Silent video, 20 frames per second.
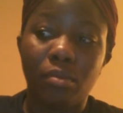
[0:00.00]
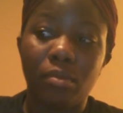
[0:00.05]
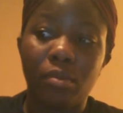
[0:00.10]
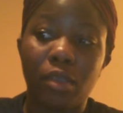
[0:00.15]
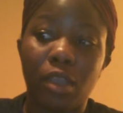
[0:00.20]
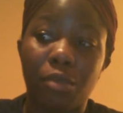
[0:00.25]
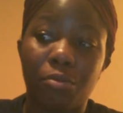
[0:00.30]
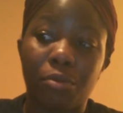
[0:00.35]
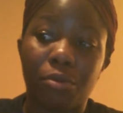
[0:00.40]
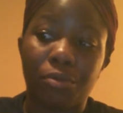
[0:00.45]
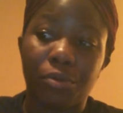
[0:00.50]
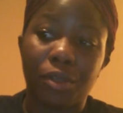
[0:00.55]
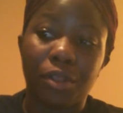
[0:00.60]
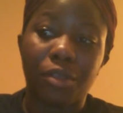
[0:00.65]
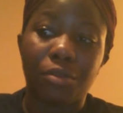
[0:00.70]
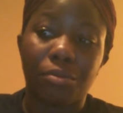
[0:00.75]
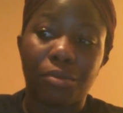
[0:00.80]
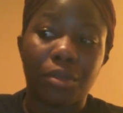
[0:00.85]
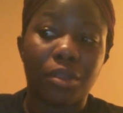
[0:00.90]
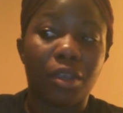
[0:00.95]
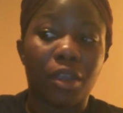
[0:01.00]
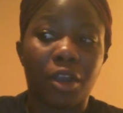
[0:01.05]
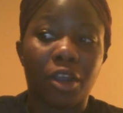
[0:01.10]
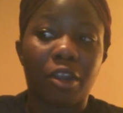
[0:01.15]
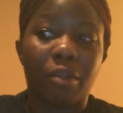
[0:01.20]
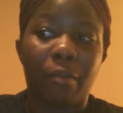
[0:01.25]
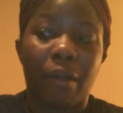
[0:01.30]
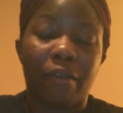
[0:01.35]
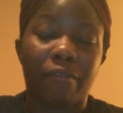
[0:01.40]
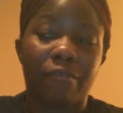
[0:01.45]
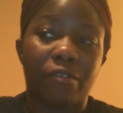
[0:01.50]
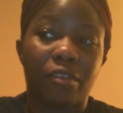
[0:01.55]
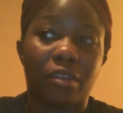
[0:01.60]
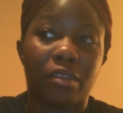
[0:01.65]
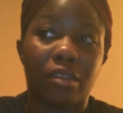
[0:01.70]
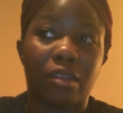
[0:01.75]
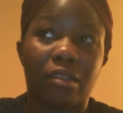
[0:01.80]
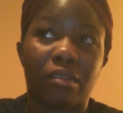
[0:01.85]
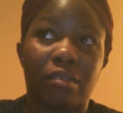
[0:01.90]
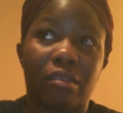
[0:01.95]
It would really, really hurt my
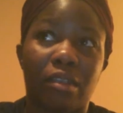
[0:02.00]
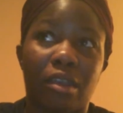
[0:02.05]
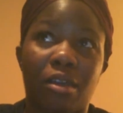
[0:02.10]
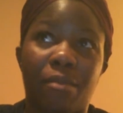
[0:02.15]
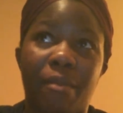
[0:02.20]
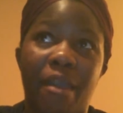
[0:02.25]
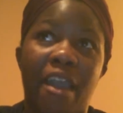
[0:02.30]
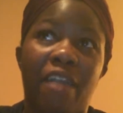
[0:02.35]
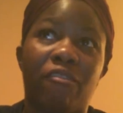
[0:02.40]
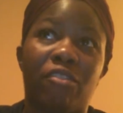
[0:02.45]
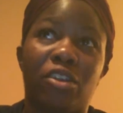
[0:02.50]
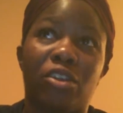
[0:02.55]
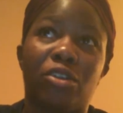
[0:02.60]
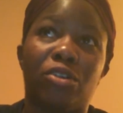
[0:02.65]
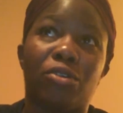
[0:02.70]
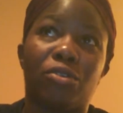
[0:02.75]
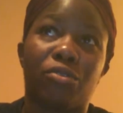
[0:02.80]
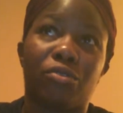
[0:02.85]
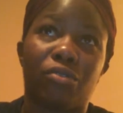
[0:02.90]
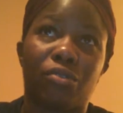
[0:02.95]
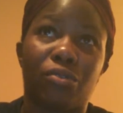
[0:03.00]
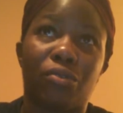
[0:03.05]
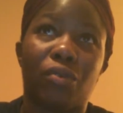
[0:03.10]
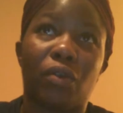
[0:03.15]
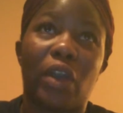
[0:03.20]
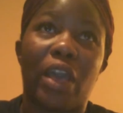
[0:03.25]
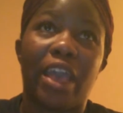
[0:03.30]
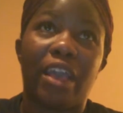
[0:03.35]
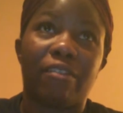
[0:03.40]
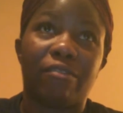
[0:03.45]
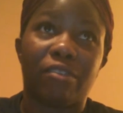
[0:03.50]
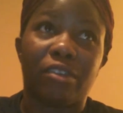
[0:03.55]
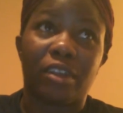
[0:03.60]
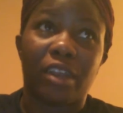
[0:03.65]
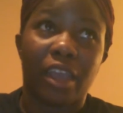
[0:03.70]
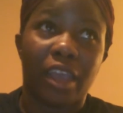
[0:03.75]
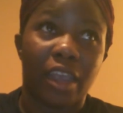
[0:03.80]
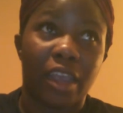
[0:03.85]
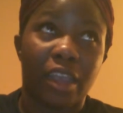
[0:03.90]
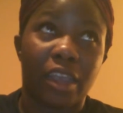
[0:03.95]
feelings, having to go to school every
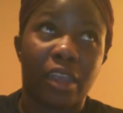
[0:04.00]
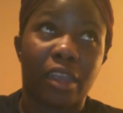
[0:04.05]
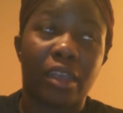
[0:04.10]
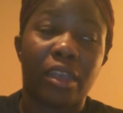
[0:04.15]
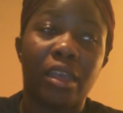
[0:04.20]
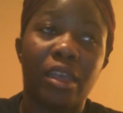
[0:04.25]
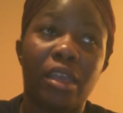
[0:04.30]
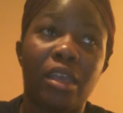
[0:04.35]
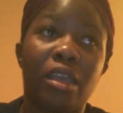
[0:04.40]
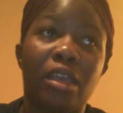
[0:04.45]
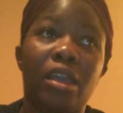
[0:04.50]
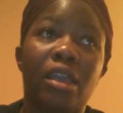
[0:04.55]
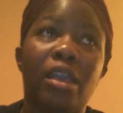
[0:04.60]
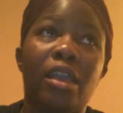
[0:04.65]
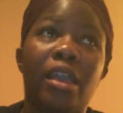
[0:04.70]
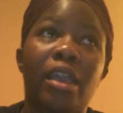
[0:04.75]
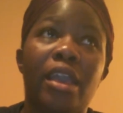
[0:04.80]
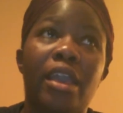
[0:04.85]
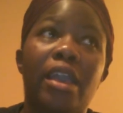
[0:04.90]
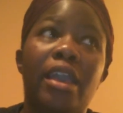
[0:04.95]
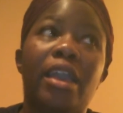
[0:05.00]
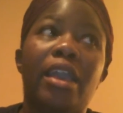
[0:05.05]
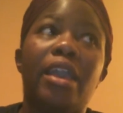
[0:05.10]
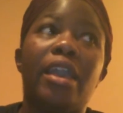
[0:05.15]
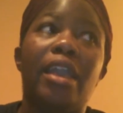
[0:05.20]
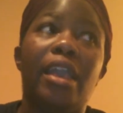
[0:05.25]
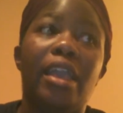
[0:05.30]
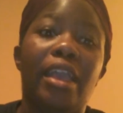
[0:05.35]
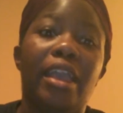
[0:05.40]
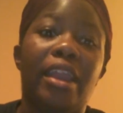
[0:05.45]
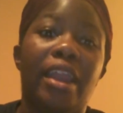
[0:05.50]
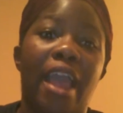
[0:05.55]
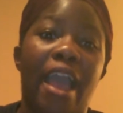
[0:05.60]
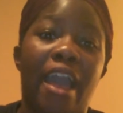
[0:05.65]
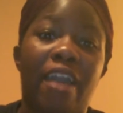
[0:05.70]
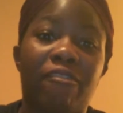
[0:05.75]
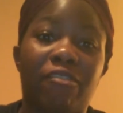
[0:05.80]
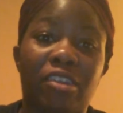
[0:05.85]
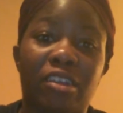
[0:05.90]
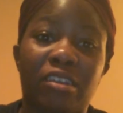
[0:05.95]
day and
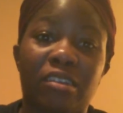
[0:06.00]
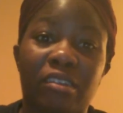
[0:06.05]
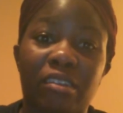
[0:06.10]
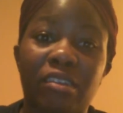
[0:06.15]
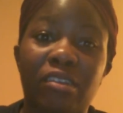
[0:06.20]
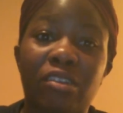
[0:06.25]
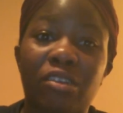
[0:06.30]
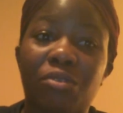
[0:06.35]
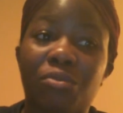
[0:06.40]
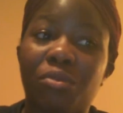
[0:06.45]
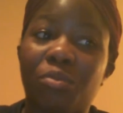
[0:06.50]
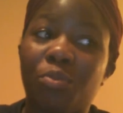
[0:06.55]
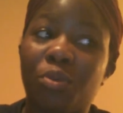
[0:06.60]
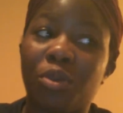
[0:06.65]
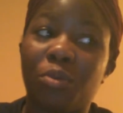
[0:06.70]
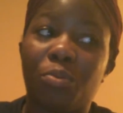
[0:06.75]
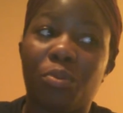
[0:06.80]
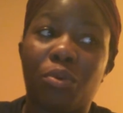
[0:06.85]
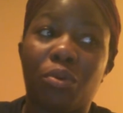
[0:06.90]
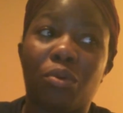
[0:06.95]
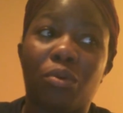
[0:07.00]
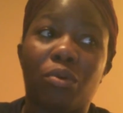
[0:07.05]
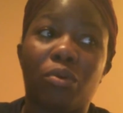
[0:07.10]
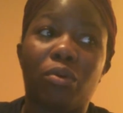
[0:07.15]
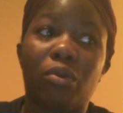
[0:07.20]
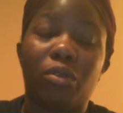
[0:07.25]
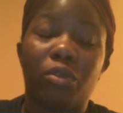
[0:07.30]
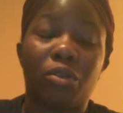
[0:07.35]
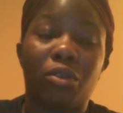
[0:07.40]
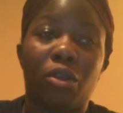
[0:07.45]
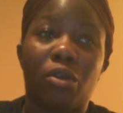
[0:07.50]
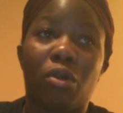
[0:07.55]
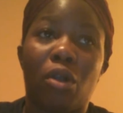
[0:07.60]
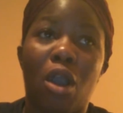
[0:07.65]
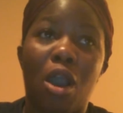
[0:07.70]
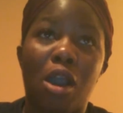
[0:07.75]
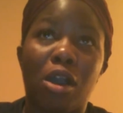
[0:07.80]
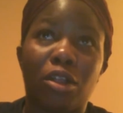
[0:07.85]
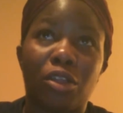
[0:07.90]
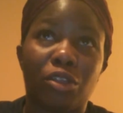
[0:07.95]
having to deal with people,
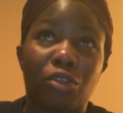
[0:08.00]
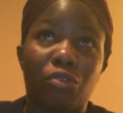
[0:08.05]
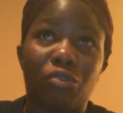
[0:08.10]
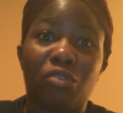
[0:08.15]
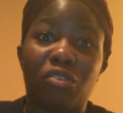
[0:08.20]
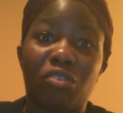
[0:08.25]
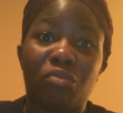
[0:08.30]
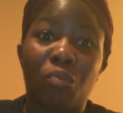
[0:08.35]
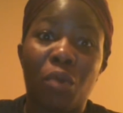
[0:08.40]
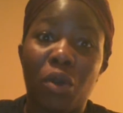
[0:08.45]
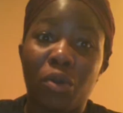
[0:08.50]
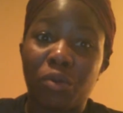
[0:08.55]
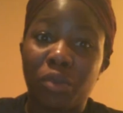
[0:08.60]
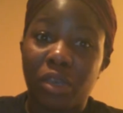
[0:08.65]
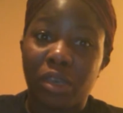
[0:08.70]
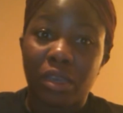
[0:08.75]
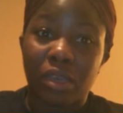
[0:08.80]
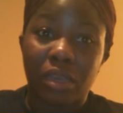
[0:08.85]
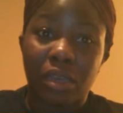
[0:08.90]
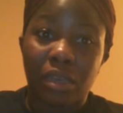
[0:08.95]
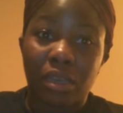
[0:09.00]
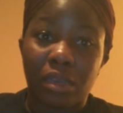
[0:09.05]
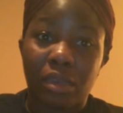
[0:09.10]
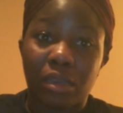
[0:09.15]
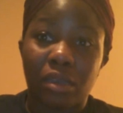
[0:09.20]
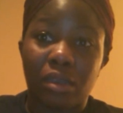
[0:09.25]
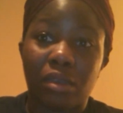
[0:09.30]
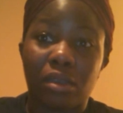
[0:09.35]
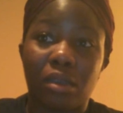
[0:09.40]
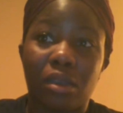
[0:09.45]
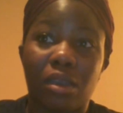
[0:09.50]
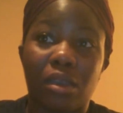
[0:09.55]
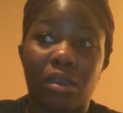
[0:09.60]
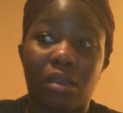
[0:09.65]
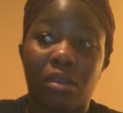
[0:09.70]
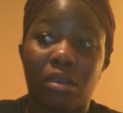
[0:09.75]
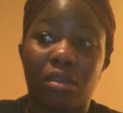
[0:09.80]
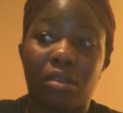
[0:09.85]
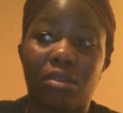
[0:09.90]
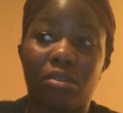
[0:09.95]
calling you smoky
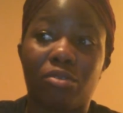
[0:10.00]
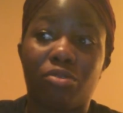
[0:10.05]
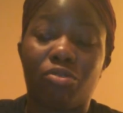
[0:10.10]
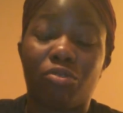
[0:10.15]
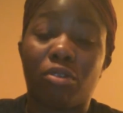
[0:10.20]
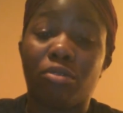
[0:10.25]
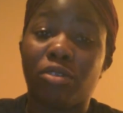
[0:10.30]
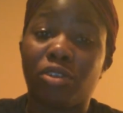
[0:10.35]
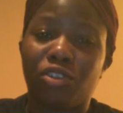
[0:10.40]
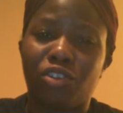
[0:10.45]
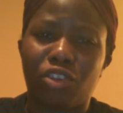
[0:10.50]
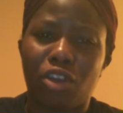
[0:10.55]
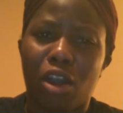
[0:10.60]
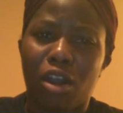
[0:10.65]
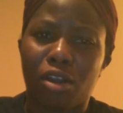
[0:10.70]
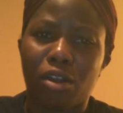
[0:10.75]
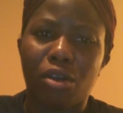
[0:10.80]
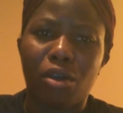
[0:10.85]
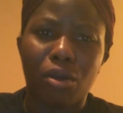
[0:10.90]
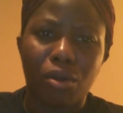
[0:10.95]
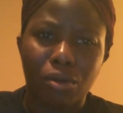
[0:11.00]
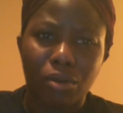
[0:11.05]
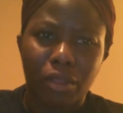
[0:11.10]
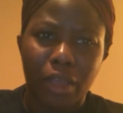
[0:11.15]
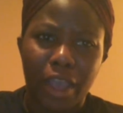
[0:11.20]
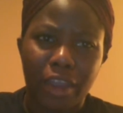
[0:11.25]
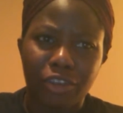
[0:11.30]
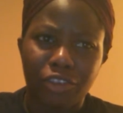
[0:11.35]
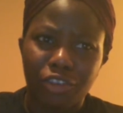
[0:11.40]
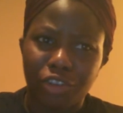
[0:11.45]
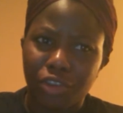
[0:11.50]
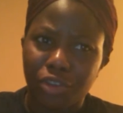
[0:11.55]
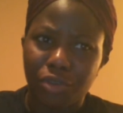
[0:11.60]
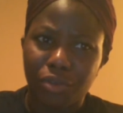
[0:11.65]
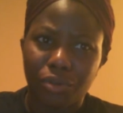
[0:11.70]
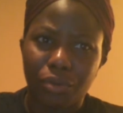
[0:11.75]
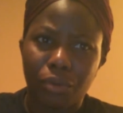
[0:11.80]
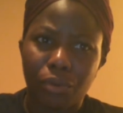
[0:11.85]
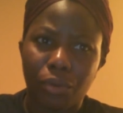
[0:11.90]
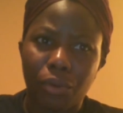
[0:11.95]
and throwing charcoal at
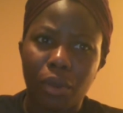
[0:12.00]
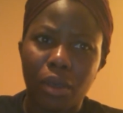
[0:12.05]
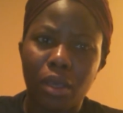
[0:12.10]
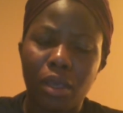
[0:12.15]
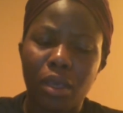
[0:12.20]
you.